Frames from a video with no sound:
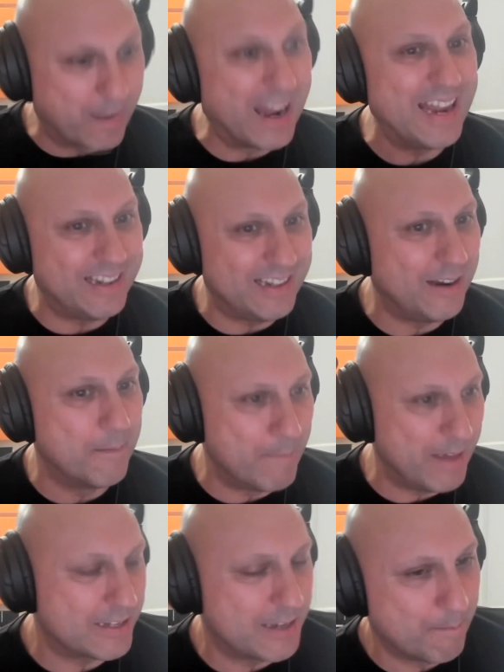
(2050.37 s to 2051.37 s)
blending
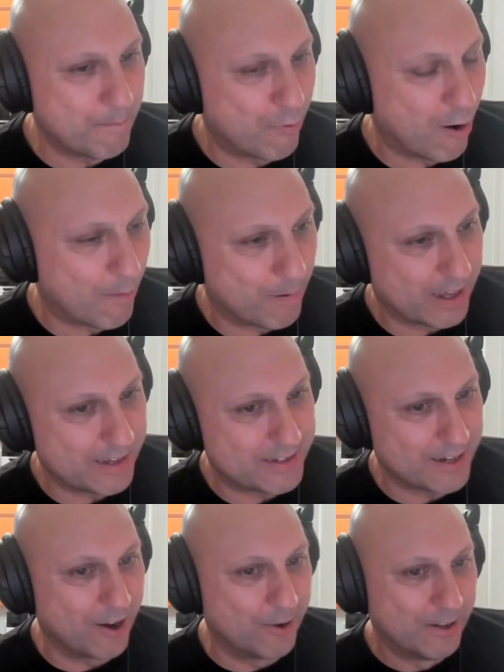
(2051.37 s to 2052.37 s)
and mixing properly.
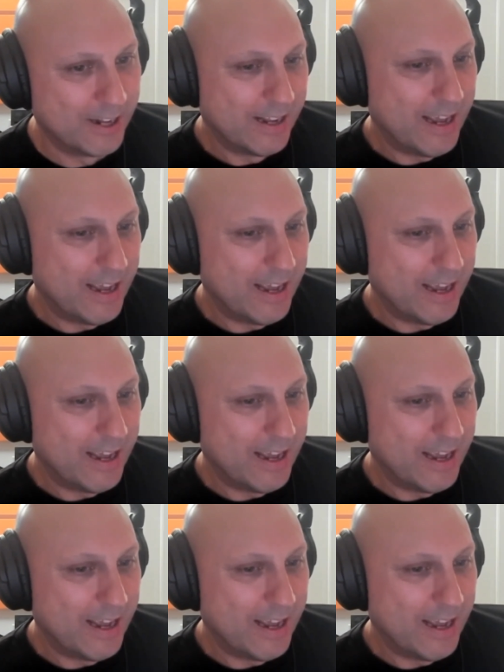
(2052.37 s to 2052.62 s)
So